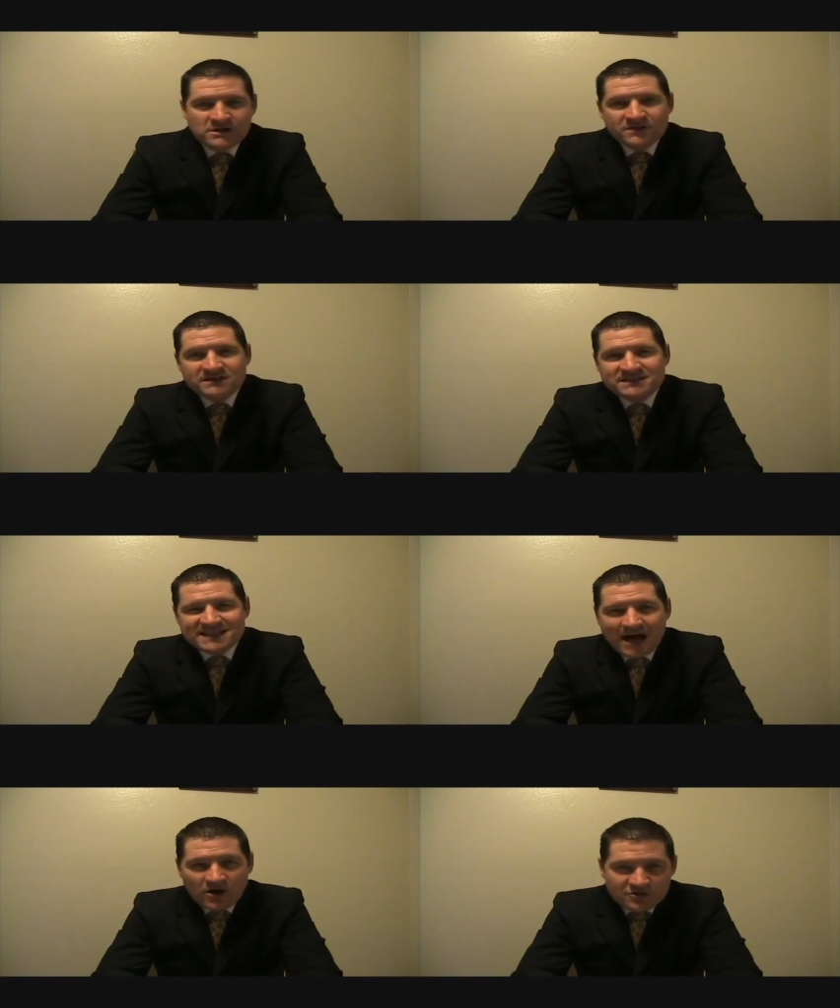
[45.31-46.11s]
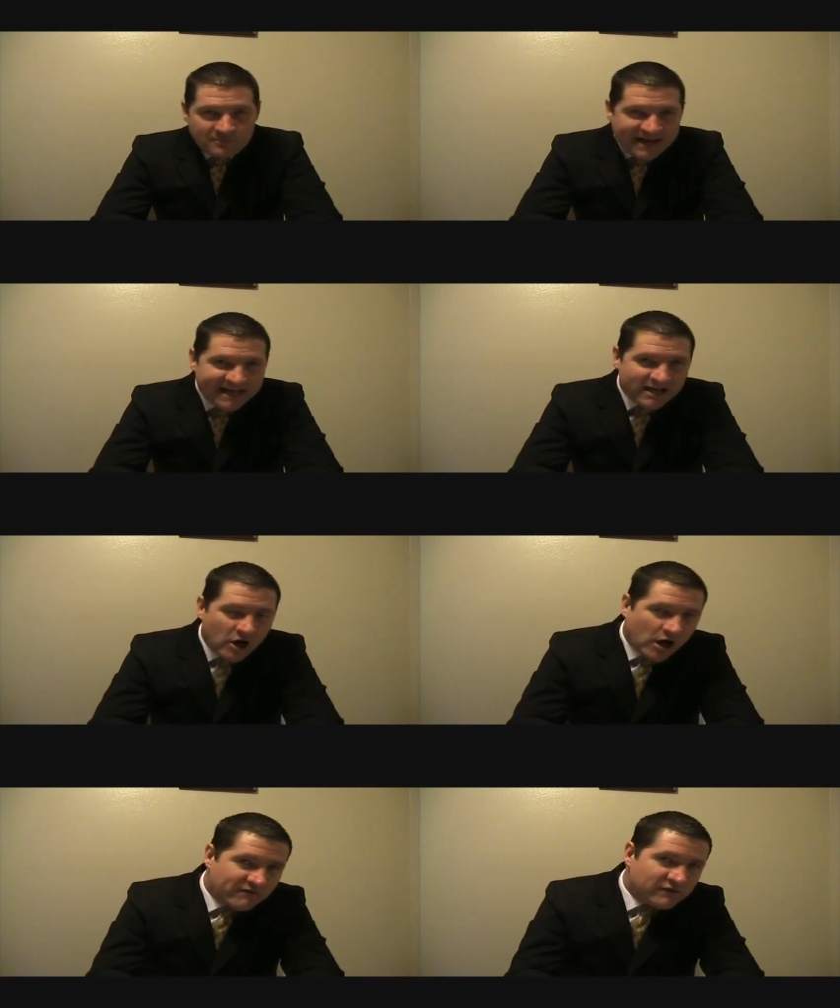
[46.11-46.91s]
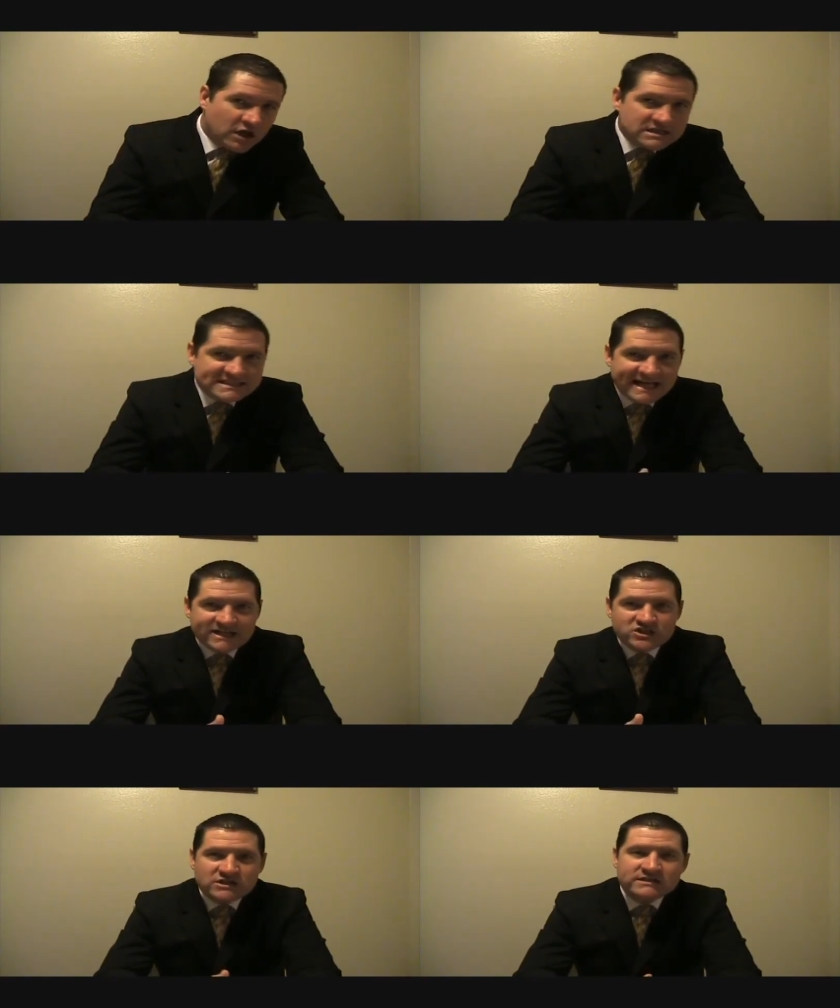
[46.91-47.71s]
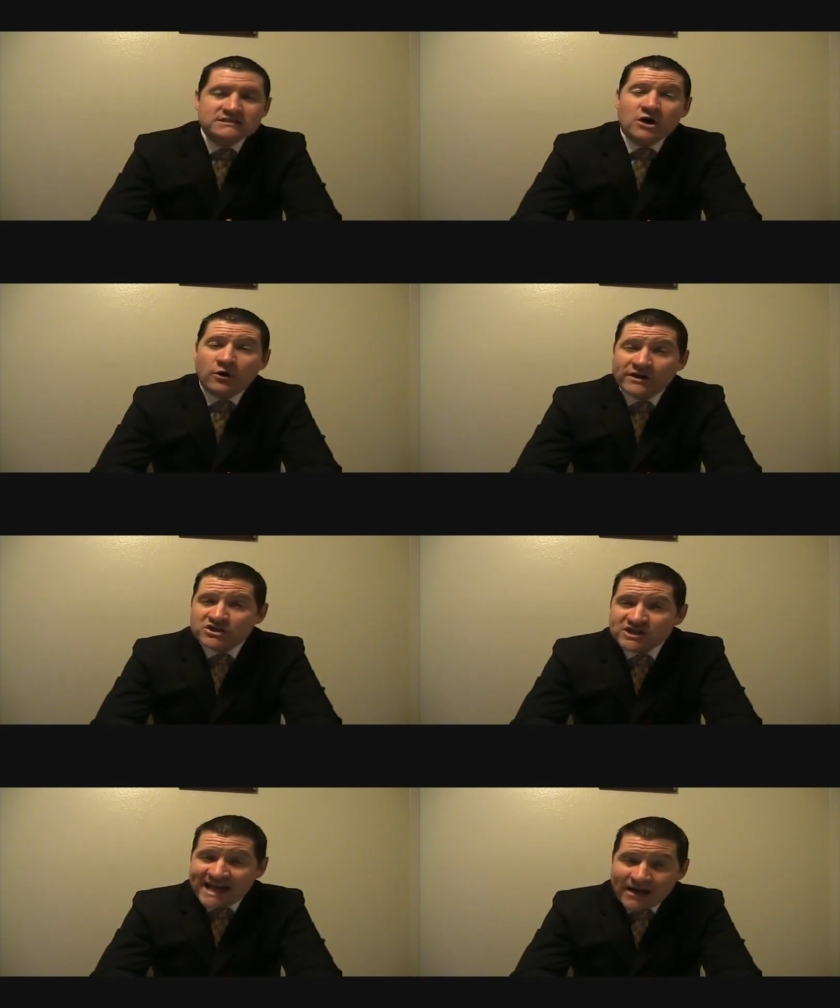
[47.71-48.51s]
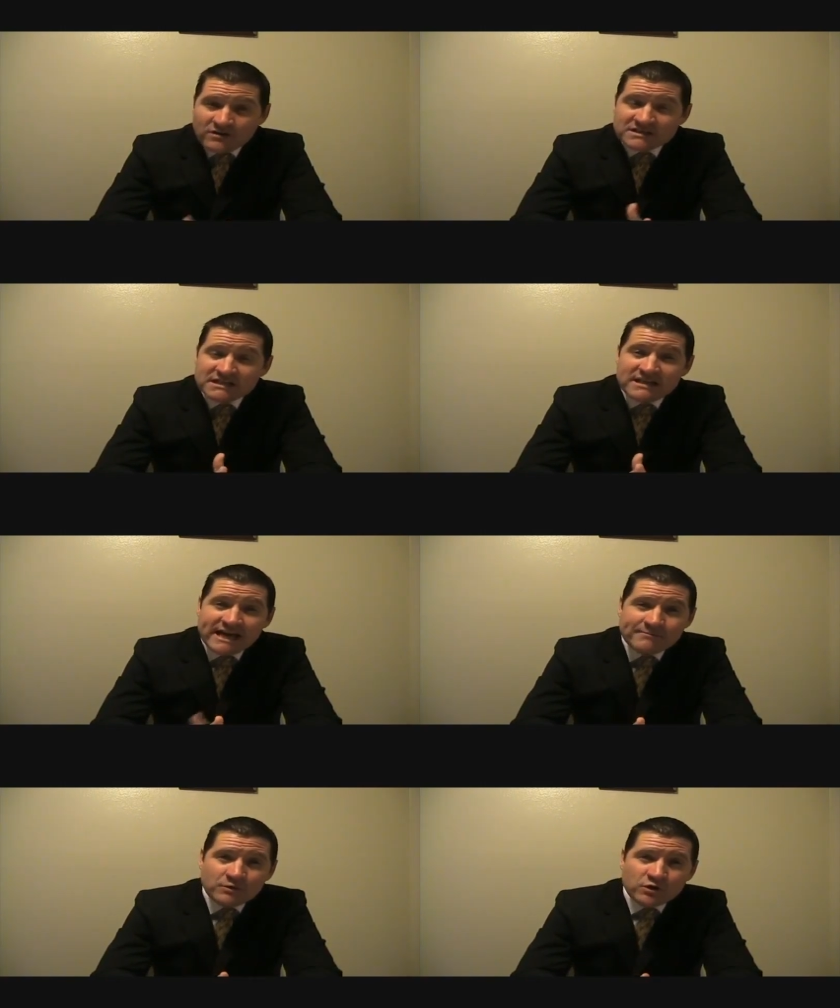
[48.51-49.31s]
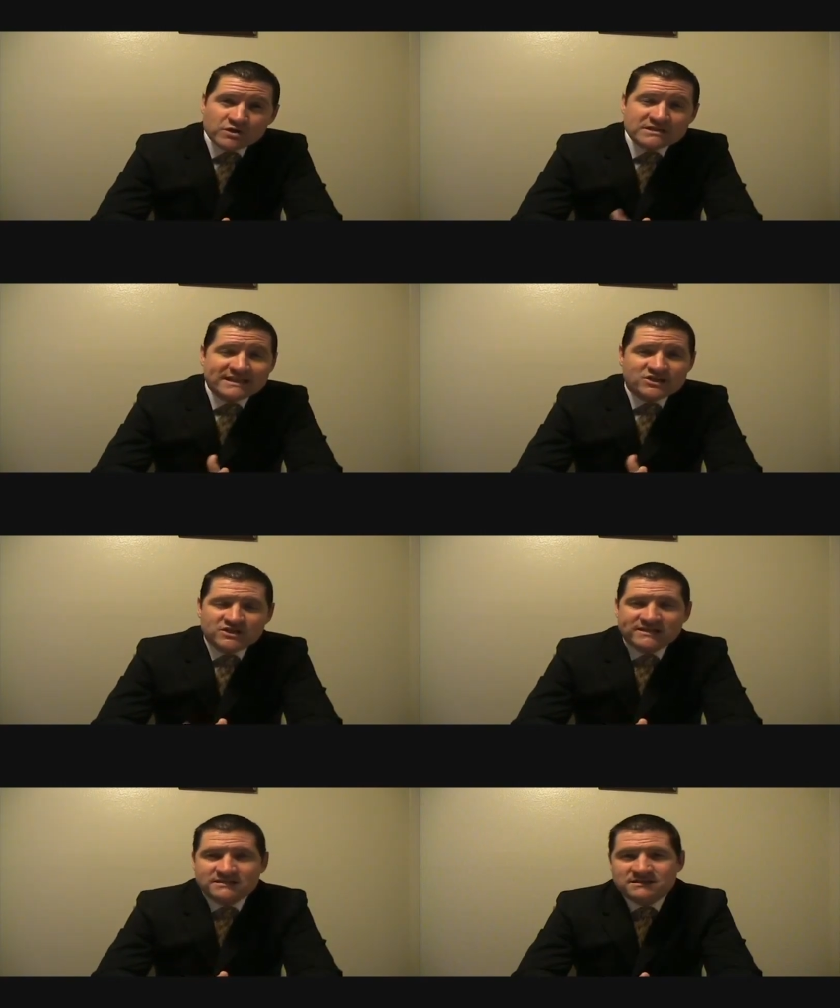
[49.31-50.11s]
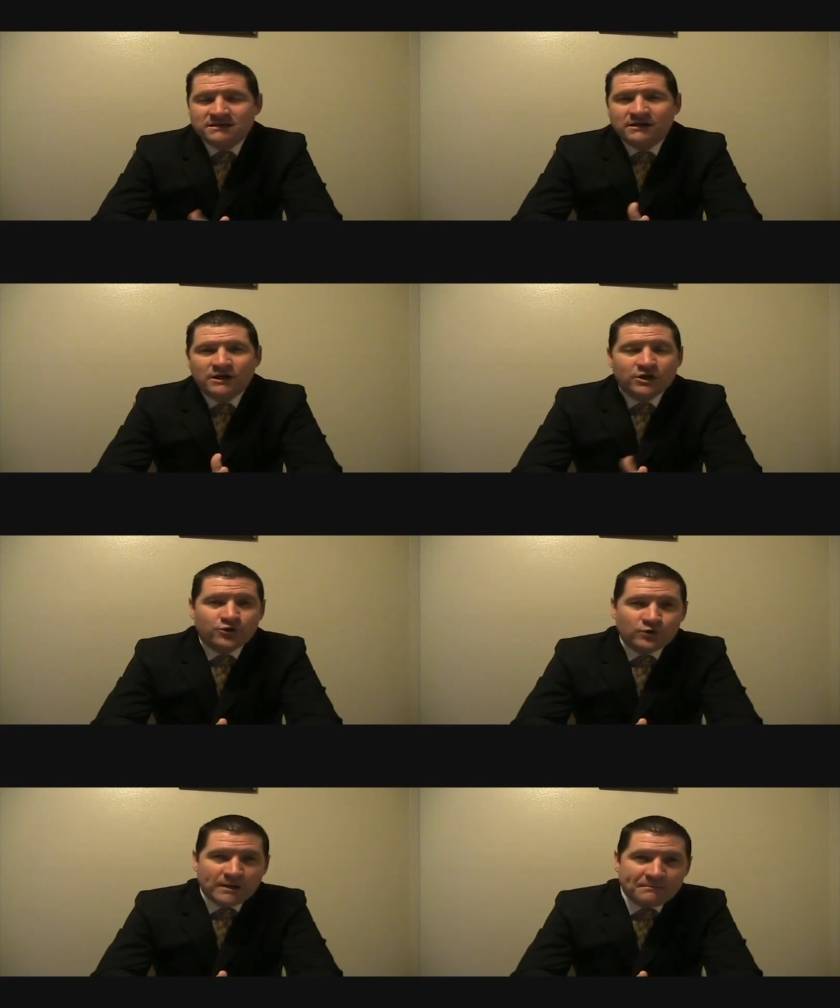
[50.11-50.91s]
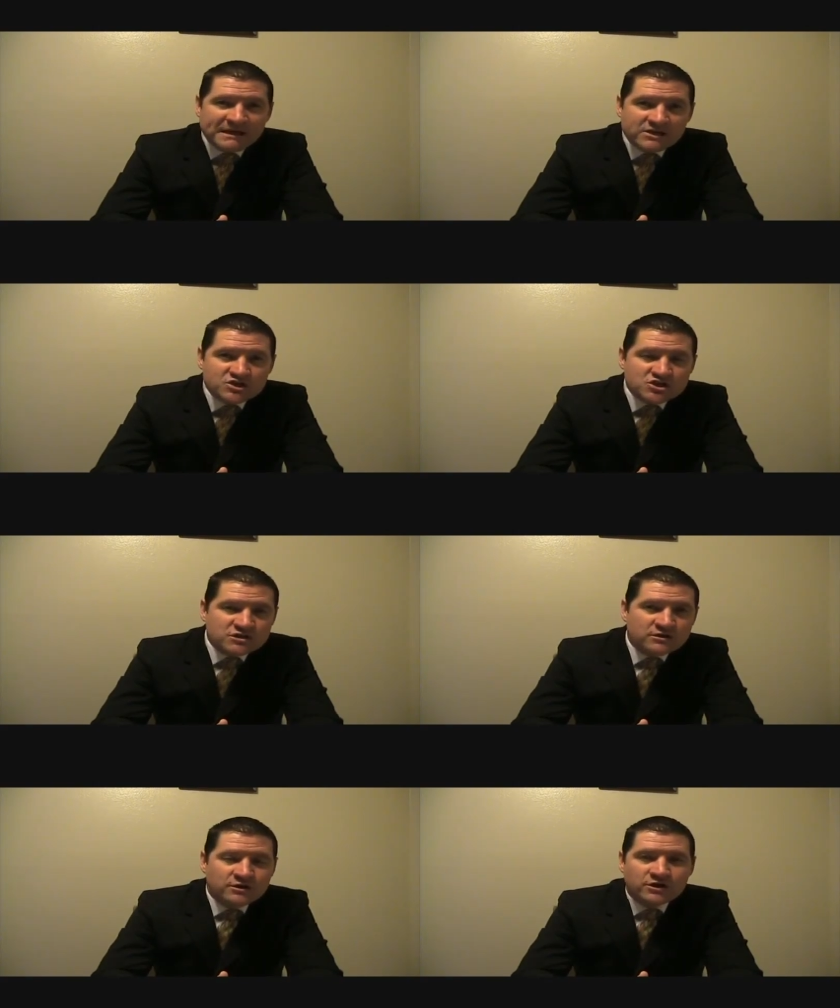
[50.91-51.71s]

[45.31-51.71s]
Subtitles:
the South Bay of Los Angeles, Orange County neighborhoods such as Laguna Beach,